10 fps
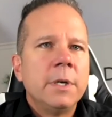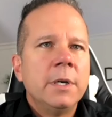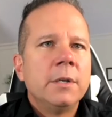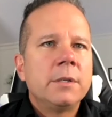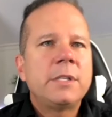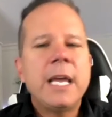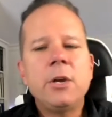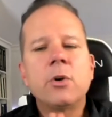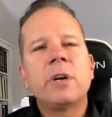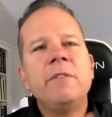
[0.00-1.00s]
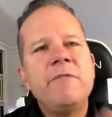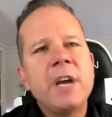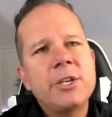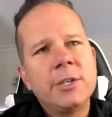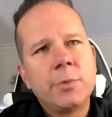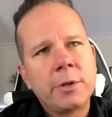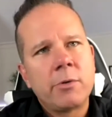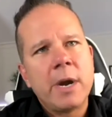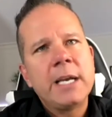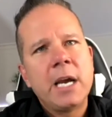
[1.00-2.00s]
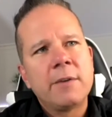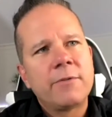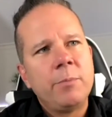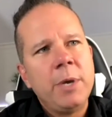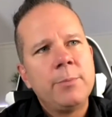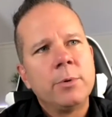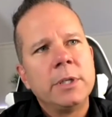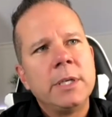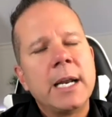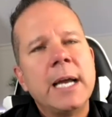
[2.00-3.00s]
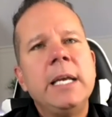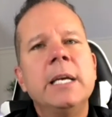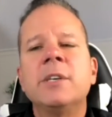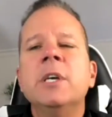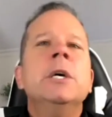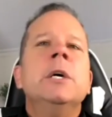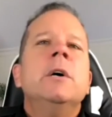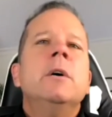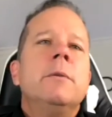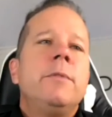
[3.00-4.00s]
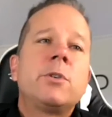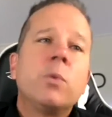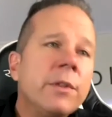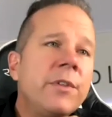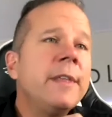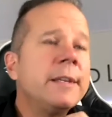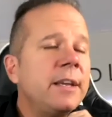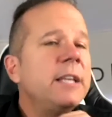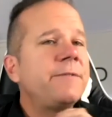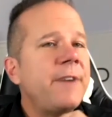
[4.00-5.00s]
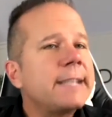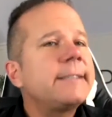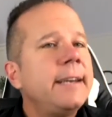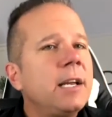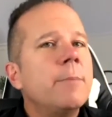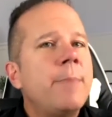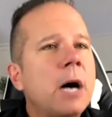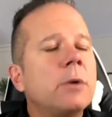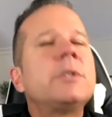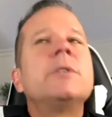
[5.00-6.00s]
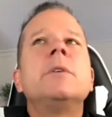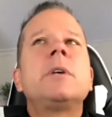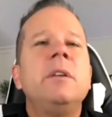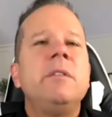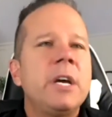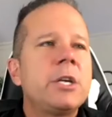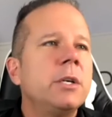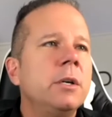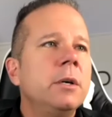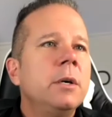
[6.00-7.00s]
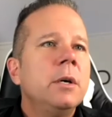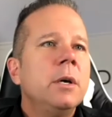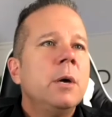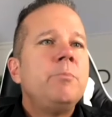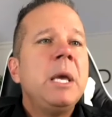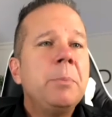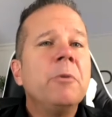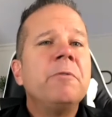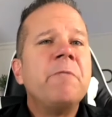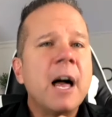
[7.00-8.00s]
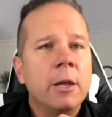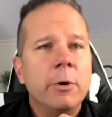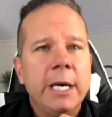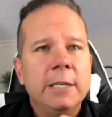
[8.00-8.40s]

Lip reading: State your convictions with great care for people and not ideas. There's one thing that is fascinating about conviction. People follow it